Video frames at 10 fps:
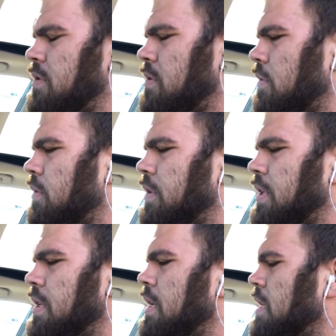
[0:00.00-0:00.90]

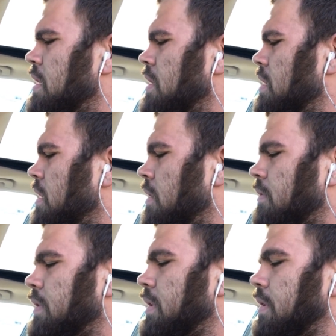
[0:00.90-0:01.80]
totally
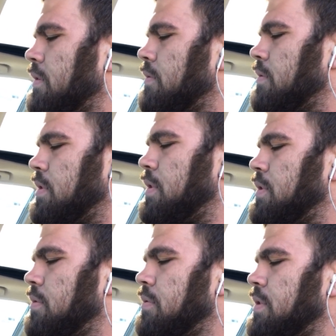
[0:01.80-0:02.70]
unrelated to his
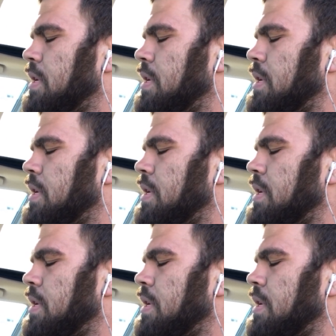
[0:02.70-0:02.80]
issues.